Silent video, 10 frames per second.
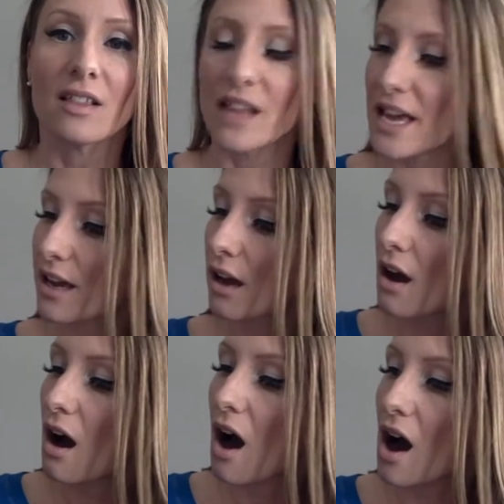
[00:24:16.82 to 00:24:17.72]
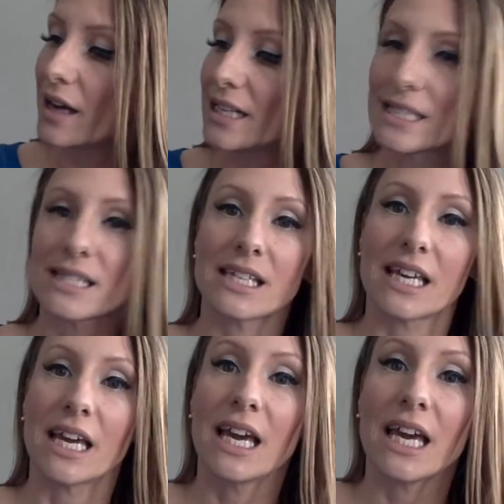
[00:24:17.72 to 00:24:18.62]
Like,
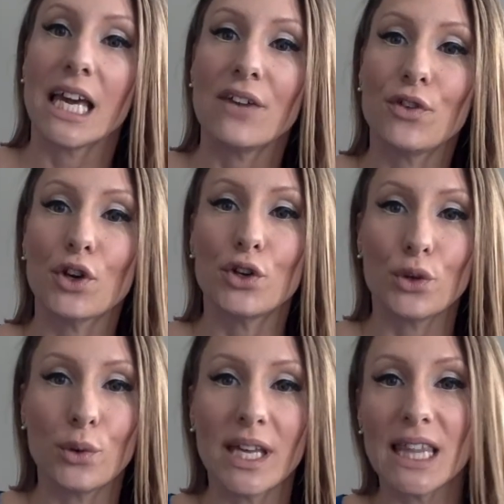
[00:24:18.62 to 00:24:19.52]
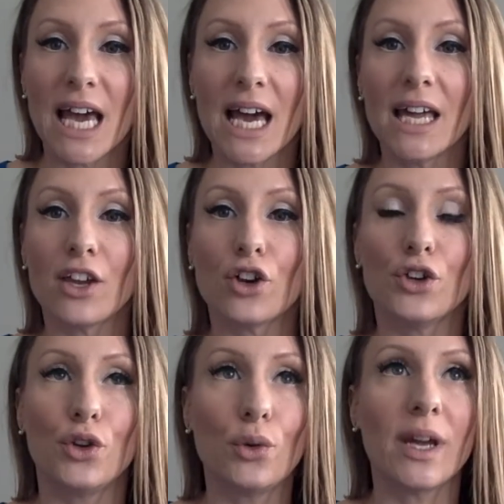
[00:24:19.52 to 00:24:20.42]
honestly, if you're doing that, you're
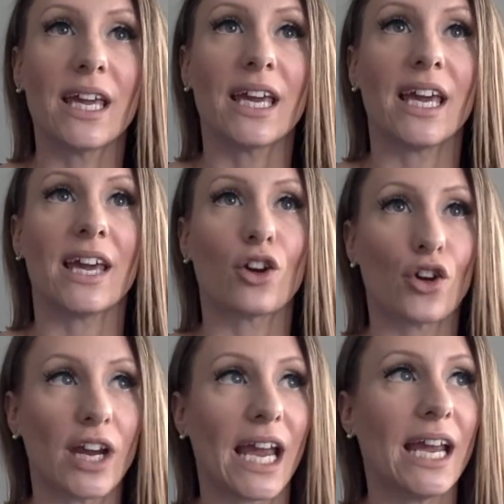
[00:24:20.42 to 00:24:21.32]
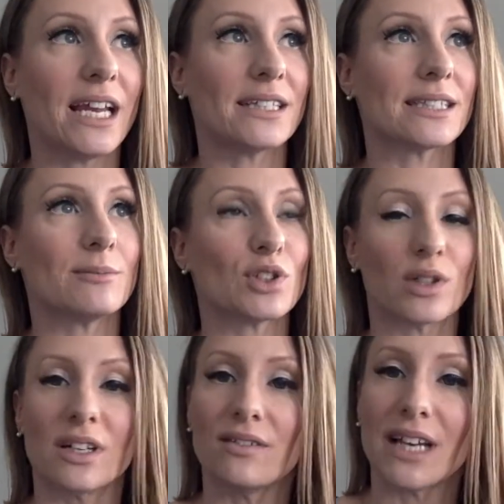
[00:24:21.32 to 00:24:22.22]
doing it and creating some
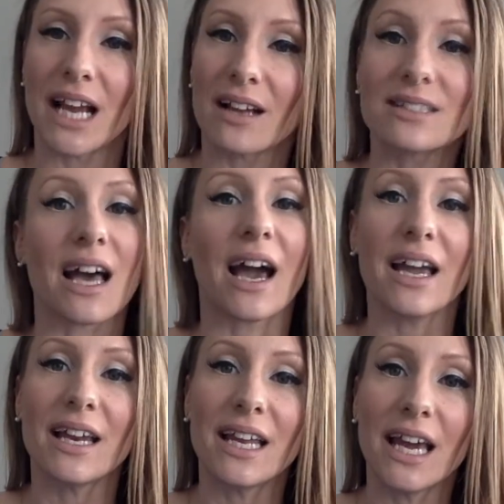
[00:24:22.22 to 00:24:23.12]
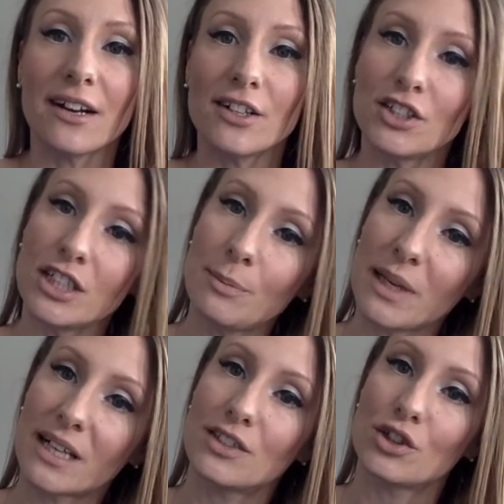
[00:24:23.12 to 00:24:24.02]
sort of an anxiety energy
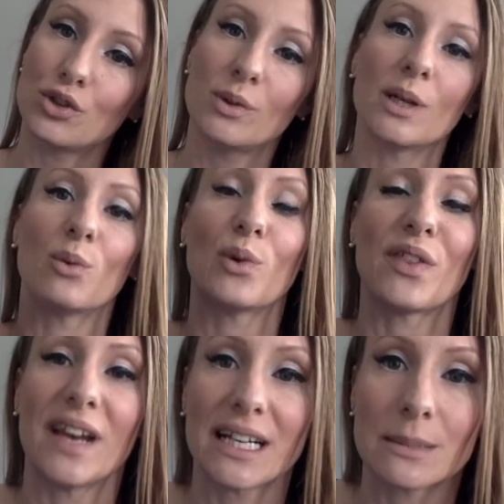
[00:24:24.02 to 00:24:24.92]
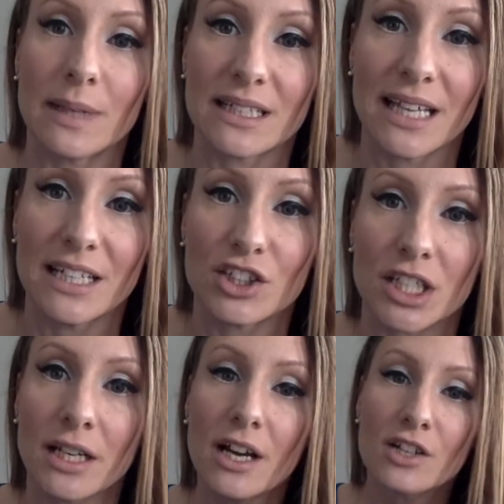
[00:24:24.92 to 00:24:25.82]
because you're doing it with an
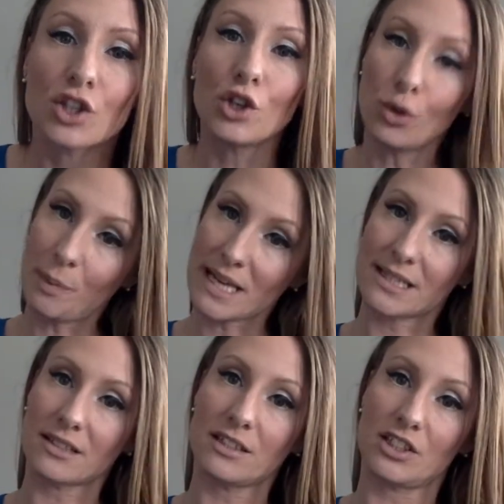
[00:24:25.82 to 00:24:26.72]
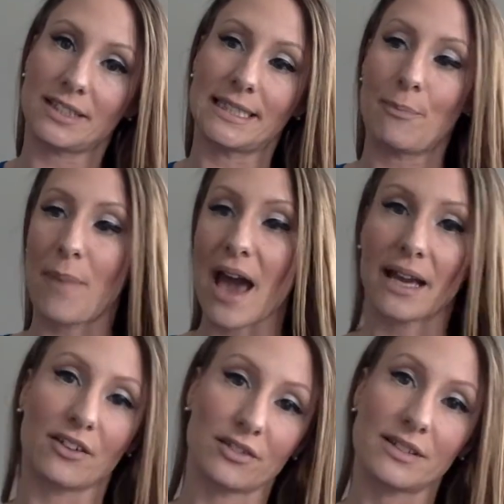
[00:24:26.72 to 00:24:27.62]
expectation. So you basically just sit
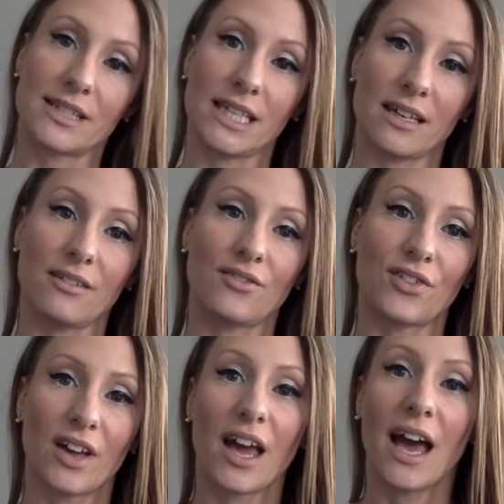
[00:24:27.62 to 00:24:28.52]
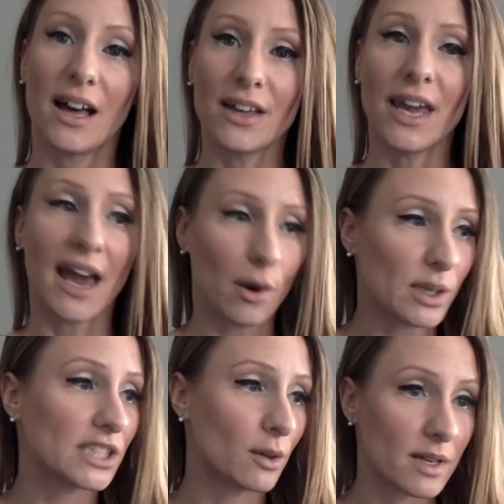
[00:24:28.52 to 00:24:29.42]
back and receive. Hell yeah, I
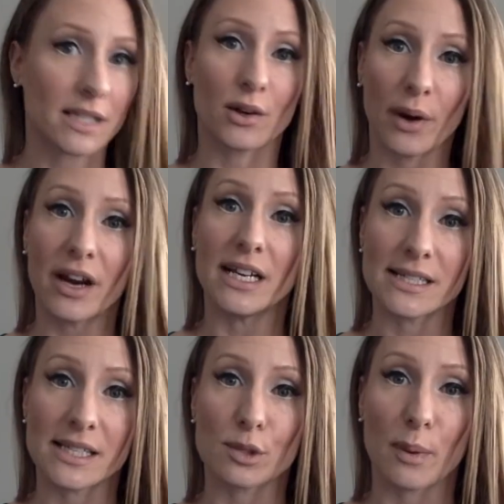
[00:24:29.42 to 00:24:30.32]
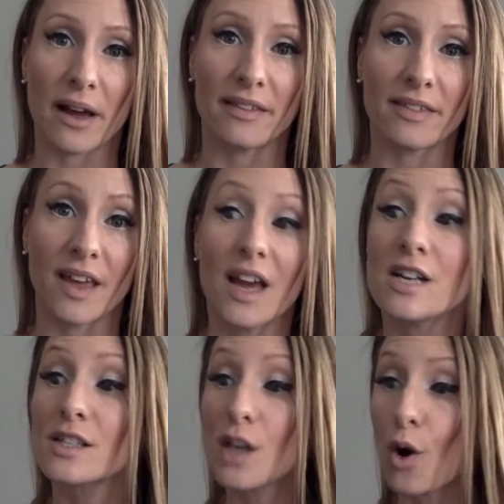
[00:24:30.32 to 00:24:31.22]
wish I was an Aquarius this month.
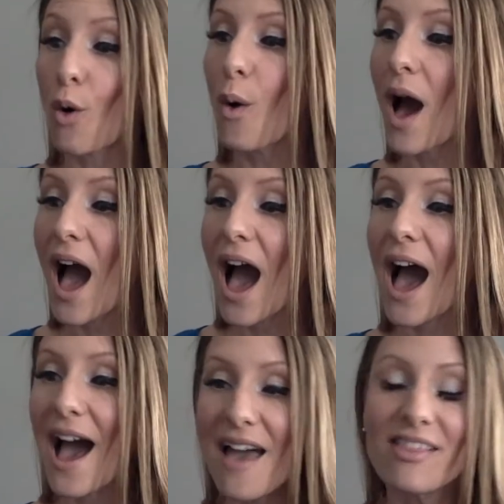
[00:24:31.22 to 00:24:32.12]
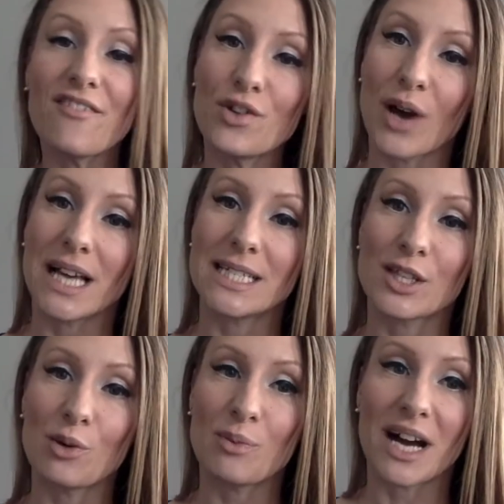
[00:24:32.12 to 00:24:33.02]
So I love you guys
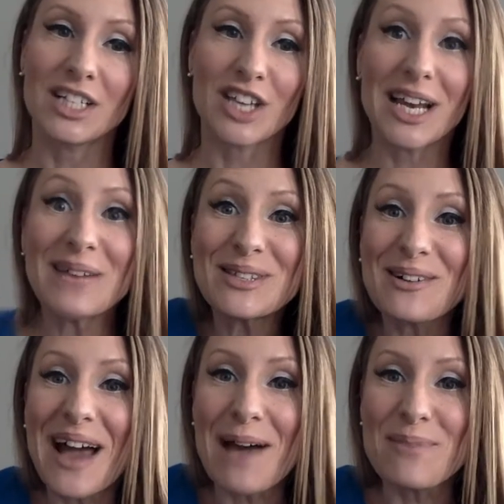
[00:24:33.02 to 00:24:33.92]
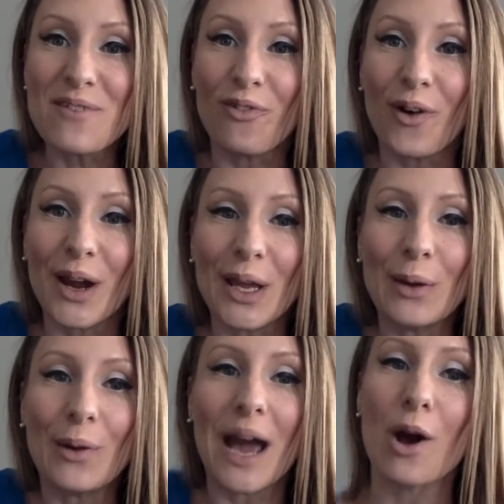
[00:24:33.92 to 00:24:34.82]
so much, and I'm so happy for
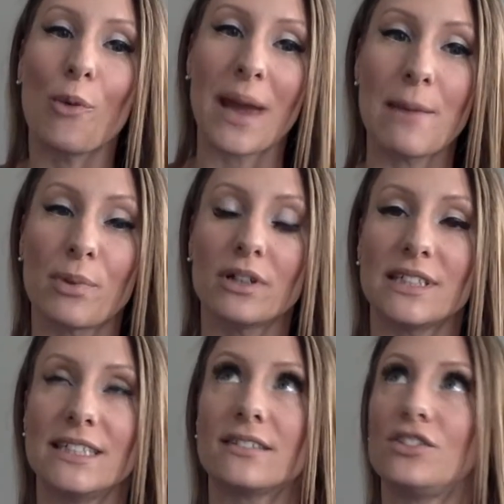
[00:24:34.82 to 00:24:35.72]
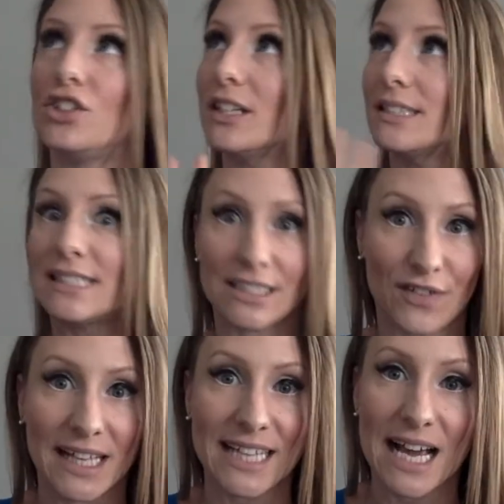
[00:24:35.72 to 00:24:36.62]
you. I hope April is just as
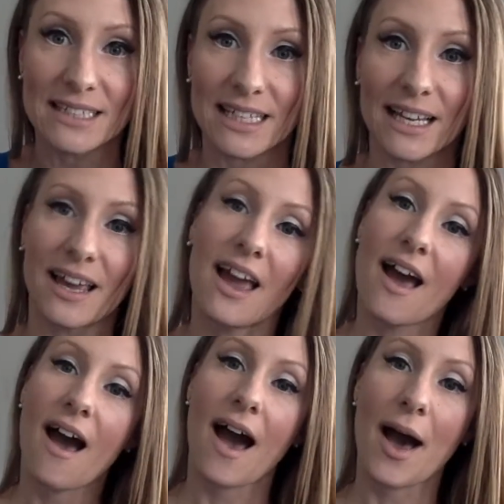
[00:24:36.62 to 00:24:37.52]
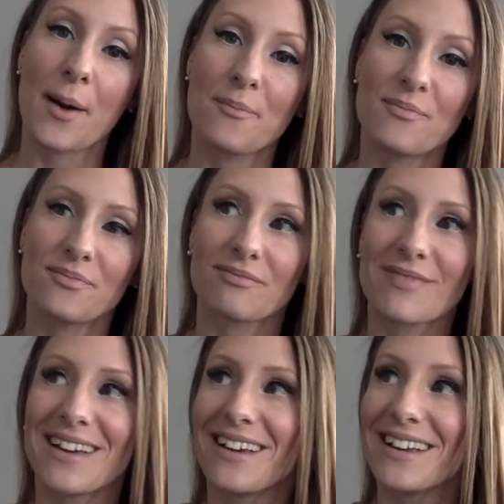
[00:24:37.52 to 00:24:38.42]
fantastic.
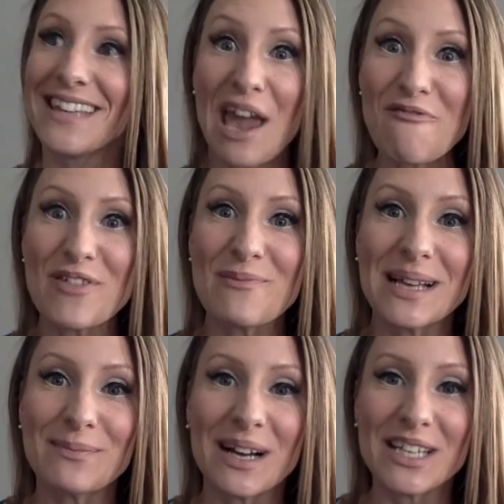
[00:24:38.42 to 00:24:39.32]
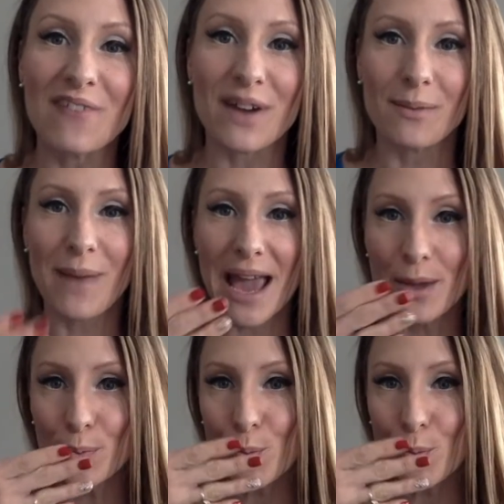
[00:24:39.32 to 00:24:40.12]
Yay for the best March ever. Bye.